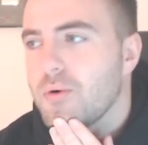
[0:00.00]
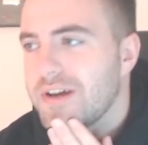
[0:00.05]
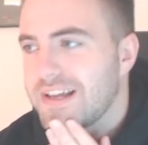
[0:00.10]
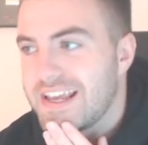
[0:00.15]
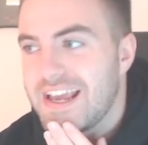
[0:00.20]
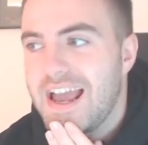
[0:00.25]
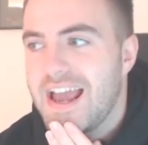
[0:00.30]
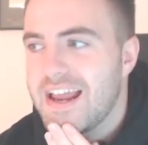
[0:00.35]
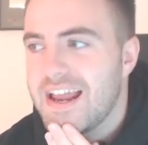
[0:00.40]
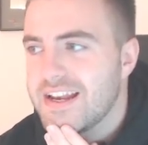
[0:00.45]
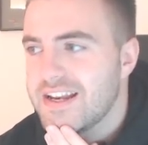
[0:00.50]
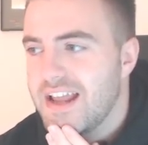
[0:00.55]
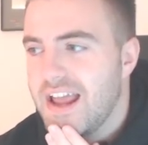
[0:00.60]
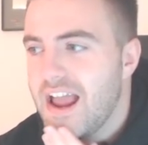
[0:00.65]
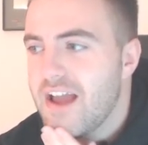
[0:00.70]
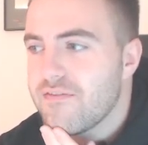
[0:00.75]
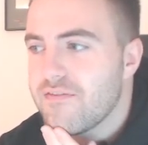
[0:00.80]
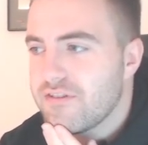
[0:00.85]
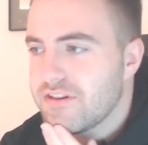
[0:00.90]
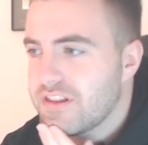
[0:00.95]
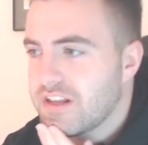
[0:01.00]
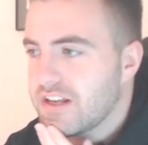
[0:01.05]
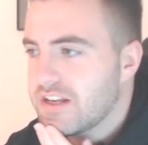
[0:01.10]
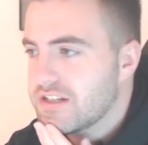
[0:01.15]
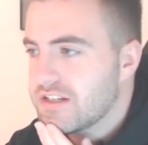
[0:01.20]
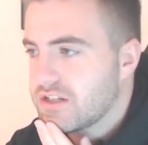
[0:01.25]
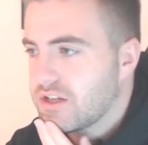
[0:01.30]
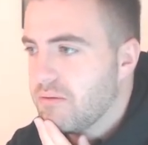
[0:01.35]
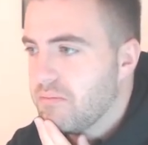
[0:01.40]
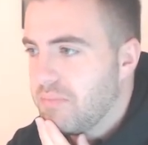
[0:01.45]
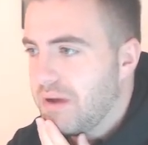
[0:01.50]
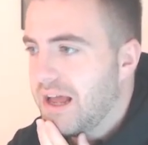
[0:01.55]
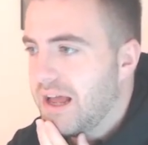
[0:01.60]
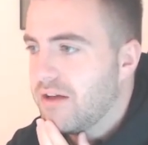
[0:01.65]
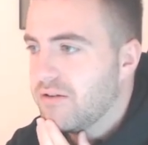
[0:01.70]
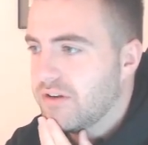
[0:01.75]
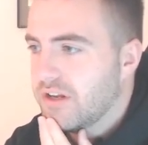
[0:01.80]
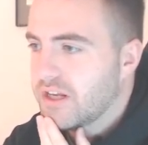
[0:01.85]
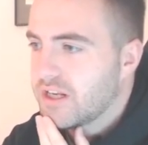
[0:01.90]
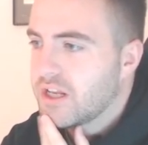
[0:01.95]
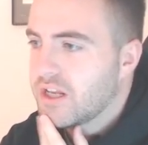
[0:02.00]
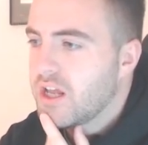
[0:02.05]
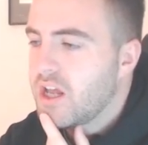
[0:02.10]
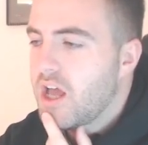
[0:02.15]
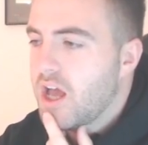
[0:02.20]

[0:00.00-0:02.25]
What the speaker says: again. Everything is compounding.